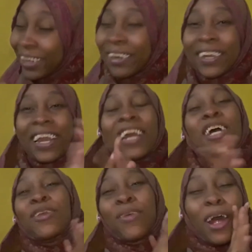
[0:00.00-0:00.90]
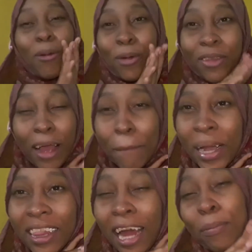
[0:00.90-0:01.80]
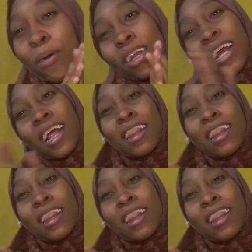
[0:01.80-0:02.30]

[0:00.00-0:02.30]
Okay, so that was my third point.